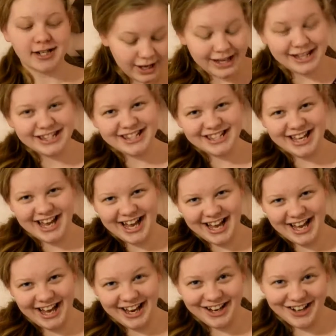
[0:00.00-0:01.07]

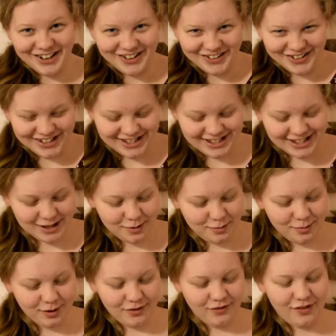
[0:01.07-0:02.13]
Inside, oh it's so
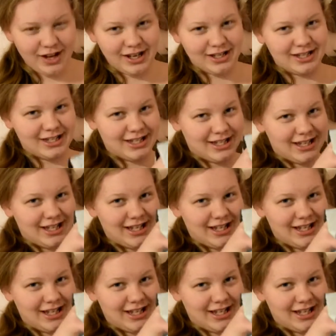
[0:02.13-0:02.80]
perfect.